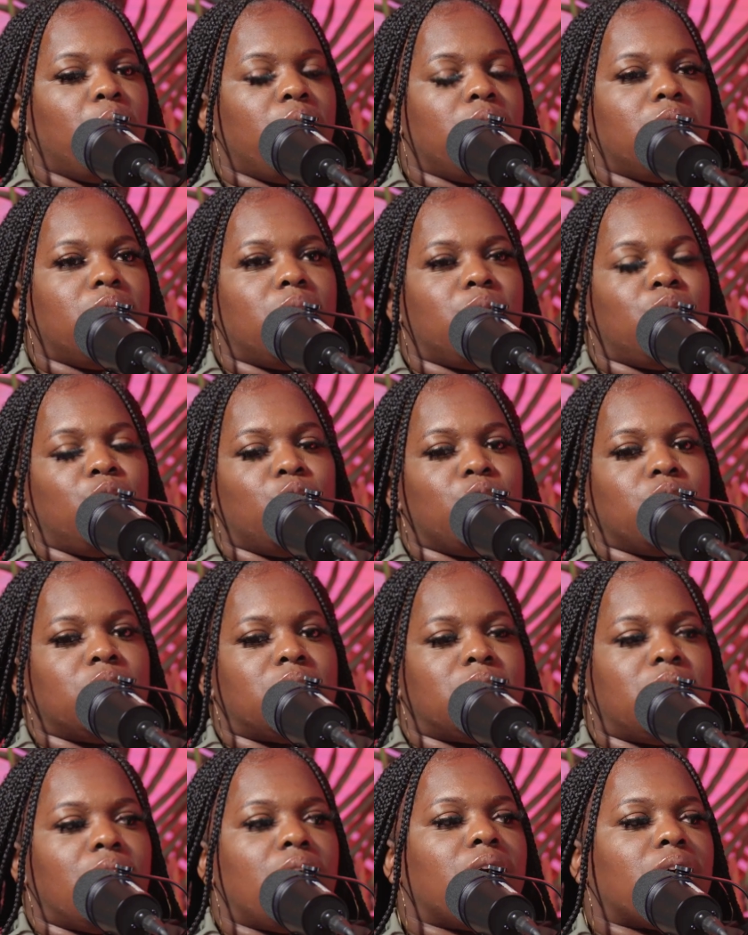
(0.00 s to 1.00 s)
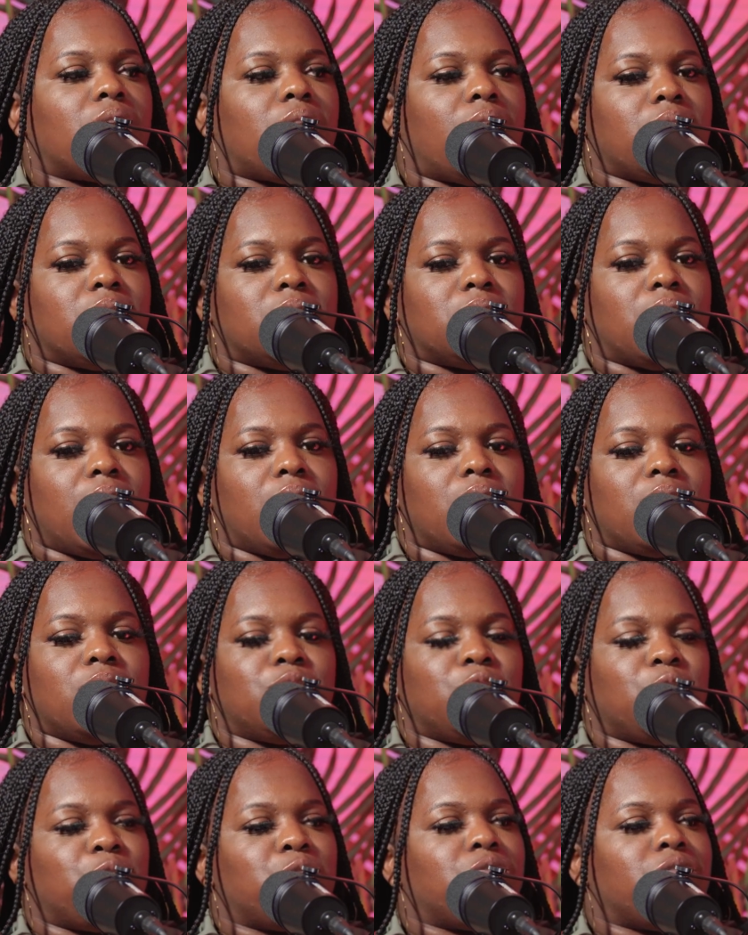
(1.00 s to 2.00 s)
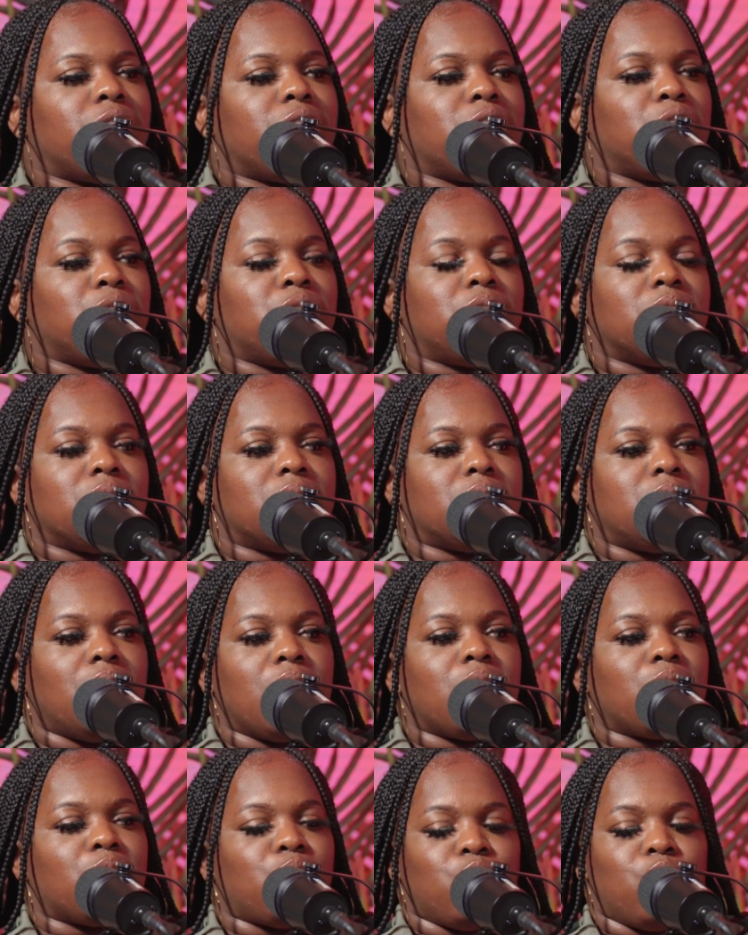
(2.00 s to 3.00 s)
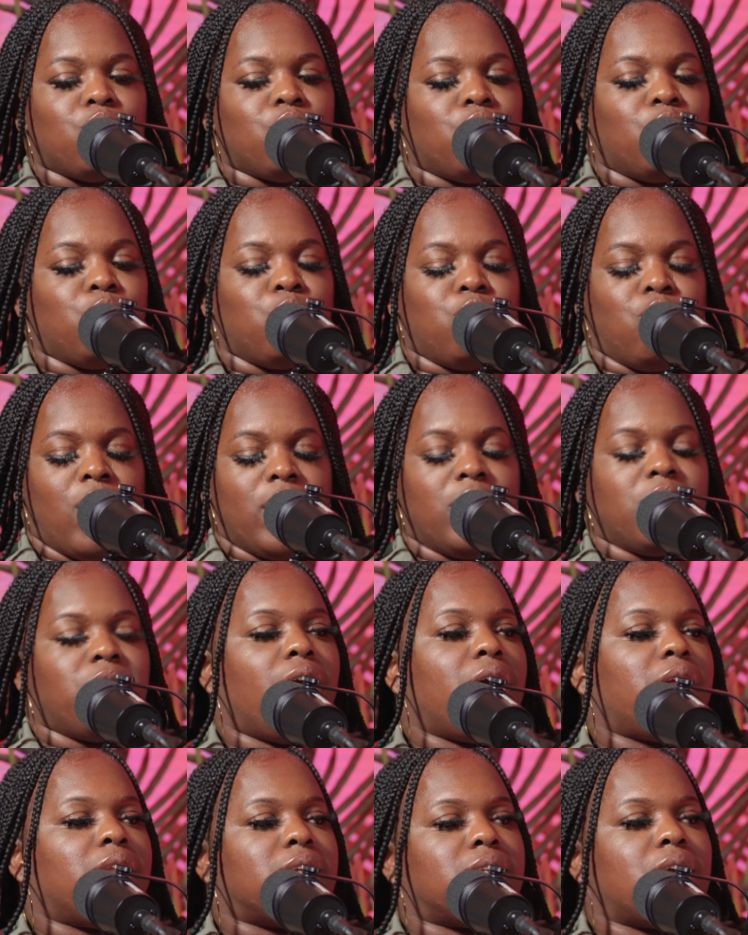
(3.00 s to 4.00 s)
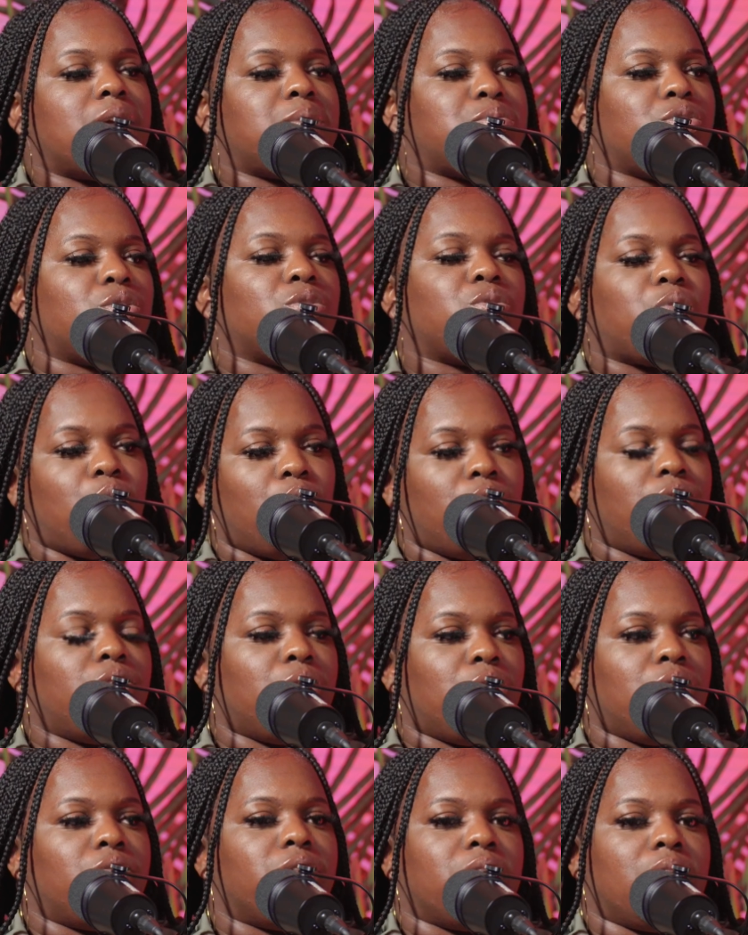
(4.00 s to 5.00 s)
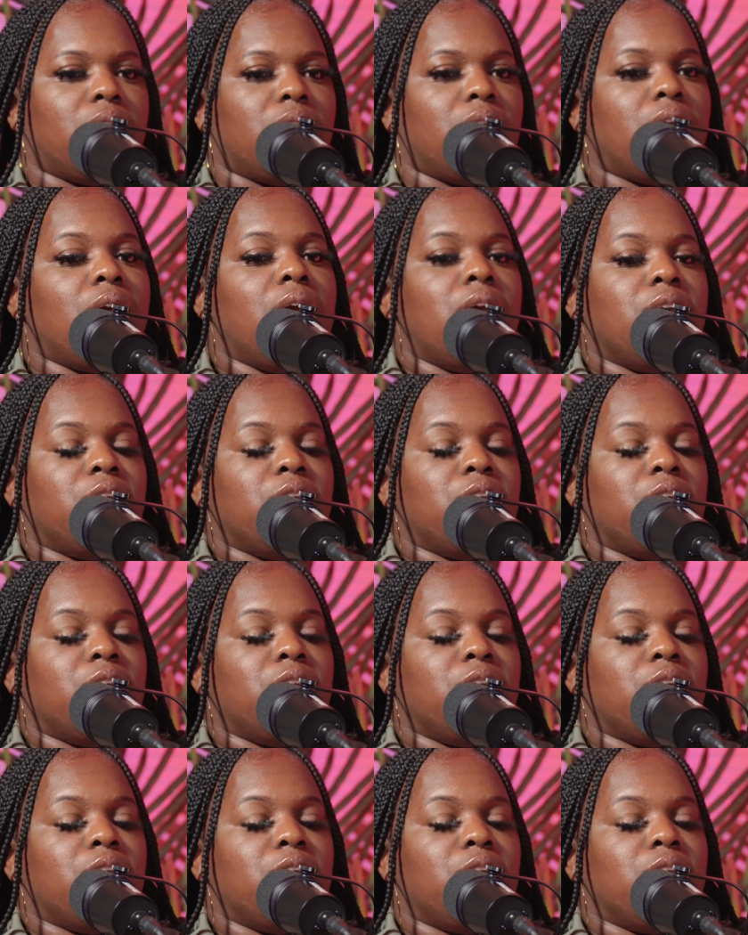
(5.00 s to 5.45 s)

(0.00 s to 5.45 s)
When you're stuck, like it's like a turtle race. You're just stuck running around the same circle over and over again.